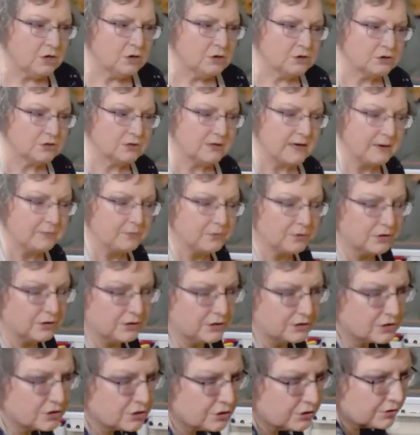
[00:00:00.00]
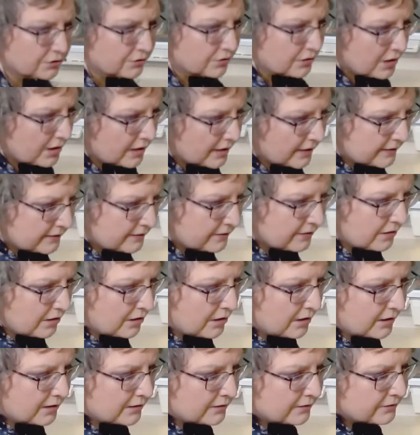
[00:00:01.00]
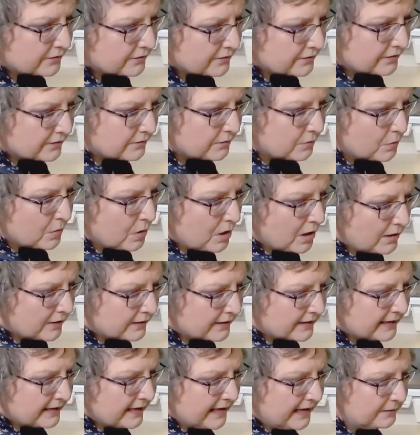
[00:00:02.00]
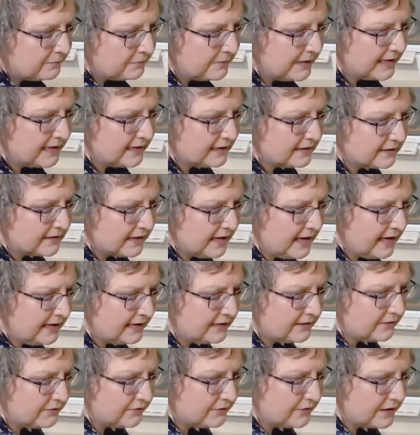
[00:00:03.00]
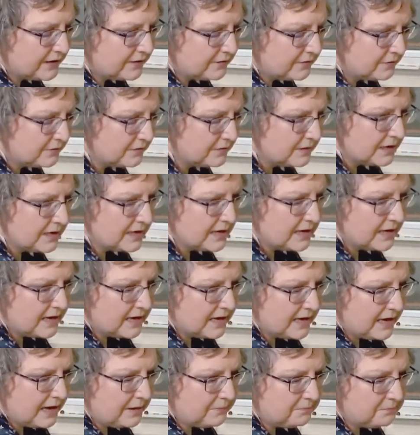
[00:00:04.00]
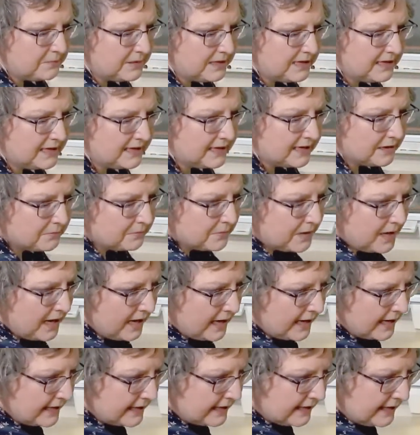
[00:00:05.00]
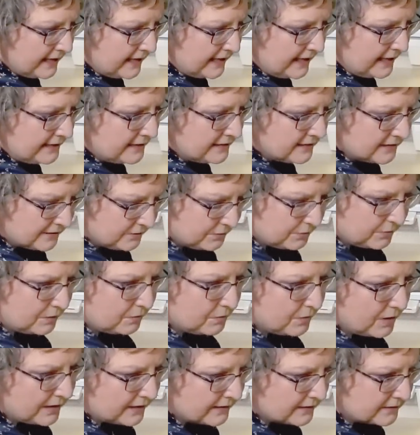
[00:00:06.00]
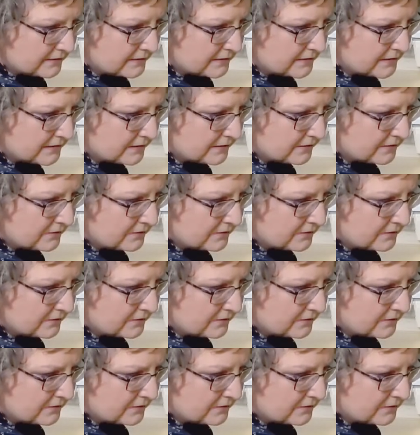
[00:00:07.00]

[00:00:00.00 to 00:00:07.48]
So now we're going to turn on our wok and make it kind of a medium-high heat. We want it